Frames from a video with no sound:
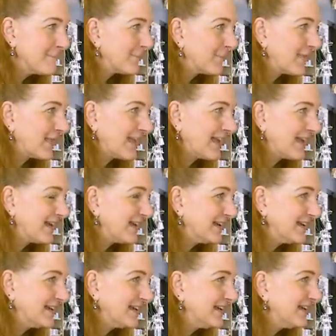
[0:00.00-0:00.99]

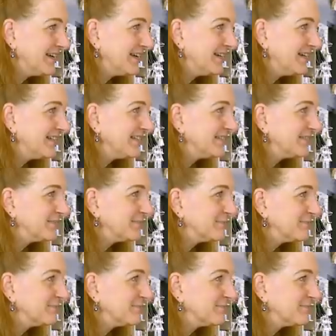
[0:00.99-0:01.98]

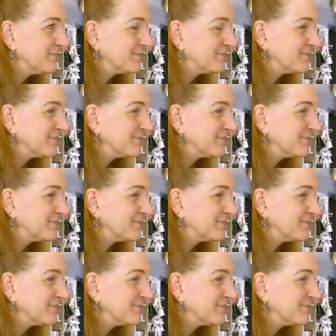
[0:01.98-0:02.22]
(not speaking)